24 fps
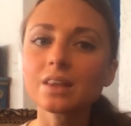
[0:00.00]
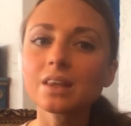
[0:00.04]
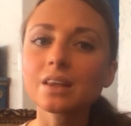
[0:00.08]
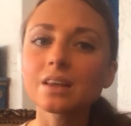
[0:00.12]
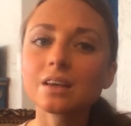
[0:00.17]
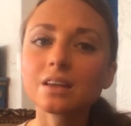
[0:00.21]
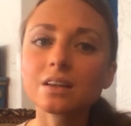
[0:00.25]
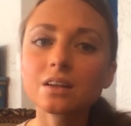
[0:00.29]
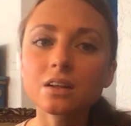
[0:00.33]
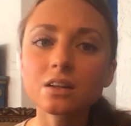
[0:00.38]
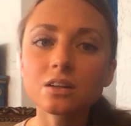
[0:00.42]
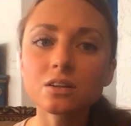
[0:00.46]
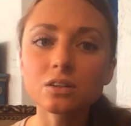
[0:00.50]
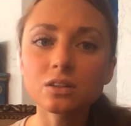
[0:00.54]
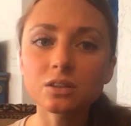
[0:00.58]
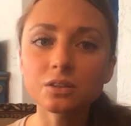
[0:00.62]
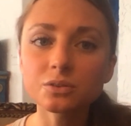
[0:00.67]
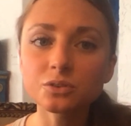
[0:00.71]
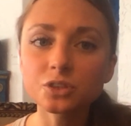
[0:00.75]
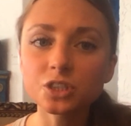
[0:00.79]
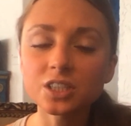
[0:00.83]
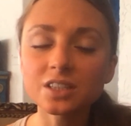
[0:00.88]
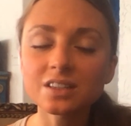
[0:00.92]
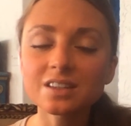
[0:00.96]
In
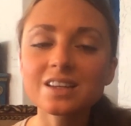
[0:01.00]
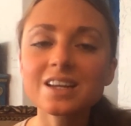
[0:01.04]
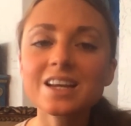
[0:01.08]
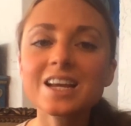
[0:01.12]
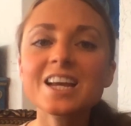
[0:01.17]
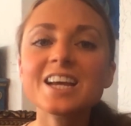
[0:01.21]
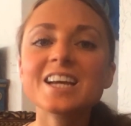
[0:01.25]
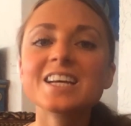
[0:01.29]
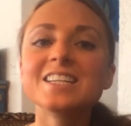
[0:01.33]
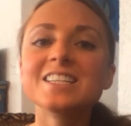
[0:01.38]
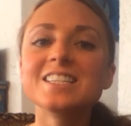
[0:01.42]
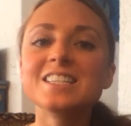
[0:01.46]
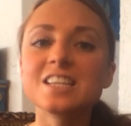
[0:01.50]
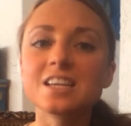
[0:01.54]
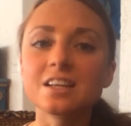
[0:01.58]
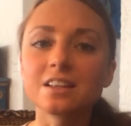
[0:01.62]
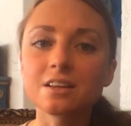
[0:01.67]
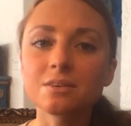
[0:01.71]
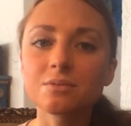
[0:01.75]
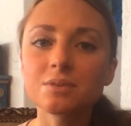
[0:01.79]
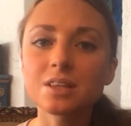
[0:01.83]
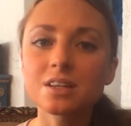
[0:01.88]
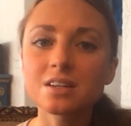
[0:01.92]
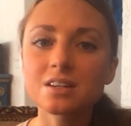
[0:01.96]
conclusion, dealing
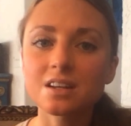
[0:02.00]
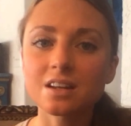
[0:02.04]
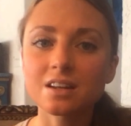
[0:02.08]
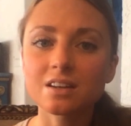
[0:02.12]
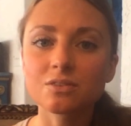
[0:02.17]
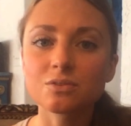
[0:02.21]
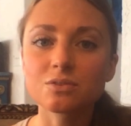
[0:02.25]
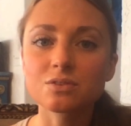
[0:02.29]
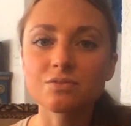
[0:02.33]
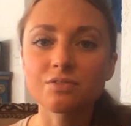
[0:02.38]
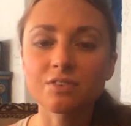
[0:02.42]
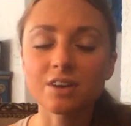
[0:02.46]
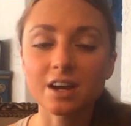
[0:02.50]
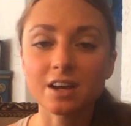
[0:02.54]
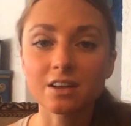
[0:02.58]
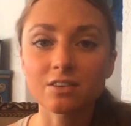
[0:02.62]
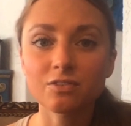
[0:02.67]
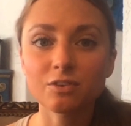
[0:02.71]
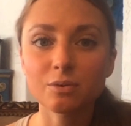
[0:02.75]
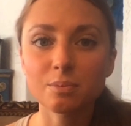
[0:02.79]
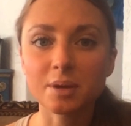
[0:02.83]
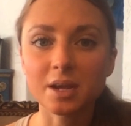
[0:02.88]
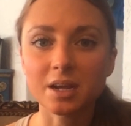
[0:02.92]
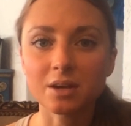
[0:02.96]
with a tenant who's filed
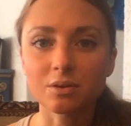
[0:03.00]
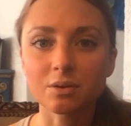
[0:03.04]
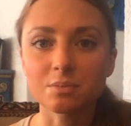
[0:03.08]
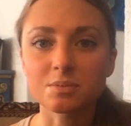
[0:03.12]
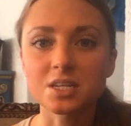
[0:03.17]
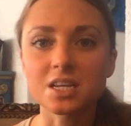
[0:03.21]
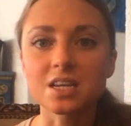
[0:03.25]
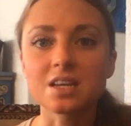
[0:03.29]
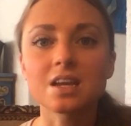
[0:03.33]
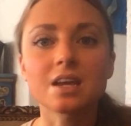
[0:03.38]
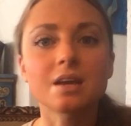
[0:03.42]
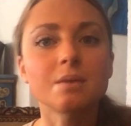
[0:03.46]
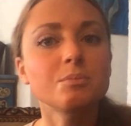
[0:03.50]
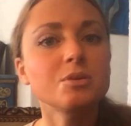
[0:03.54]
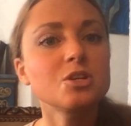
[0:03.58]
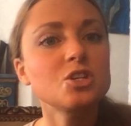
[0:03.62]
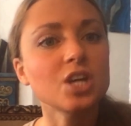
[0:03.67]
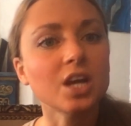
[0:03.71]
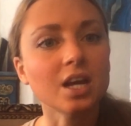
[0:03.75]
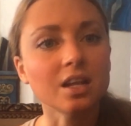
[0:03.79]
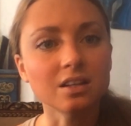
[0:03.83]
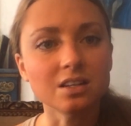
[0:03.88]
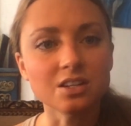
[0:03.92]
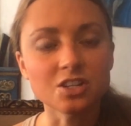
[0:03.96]
for bankruptcy can be
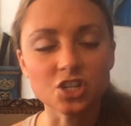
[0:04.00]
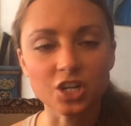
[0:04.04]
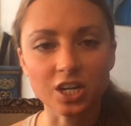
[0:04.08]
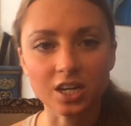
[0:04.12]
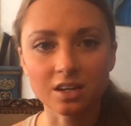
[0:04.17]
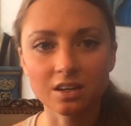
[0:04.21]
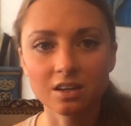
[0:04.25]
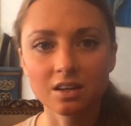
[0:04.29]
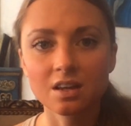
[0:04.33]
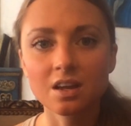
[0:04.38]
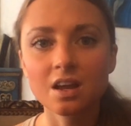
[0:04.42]
challenging.